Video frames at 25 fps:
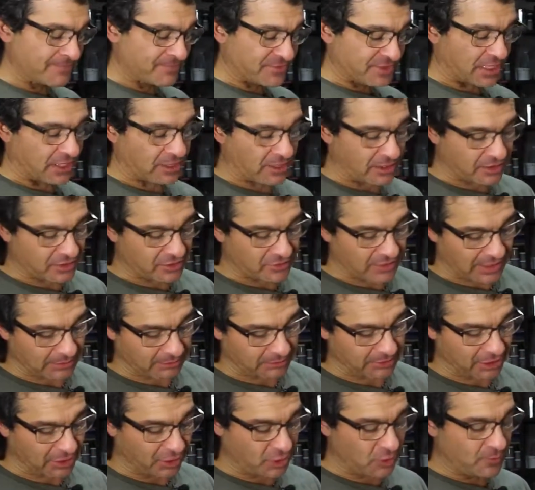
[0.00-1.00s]
The harder I
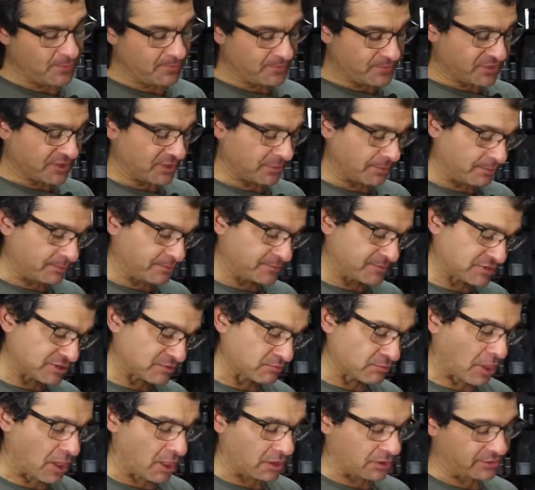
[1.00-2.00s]
blow, the
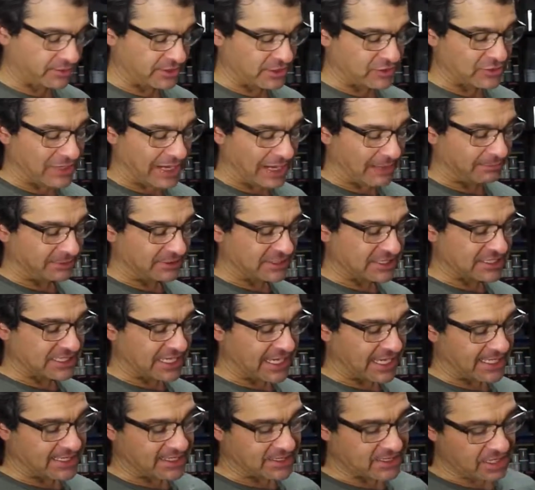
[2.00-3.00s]
smaller the droplet
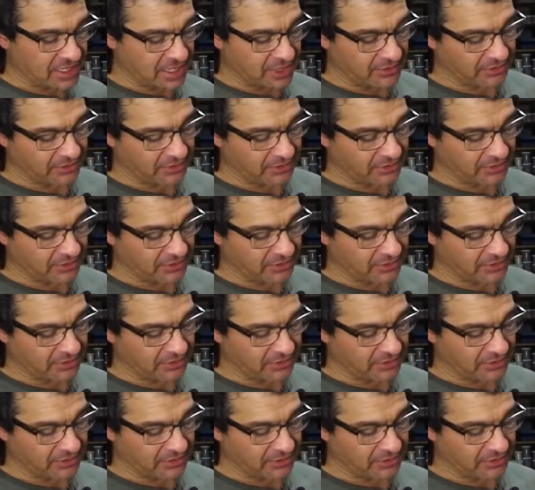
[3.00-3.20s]
size.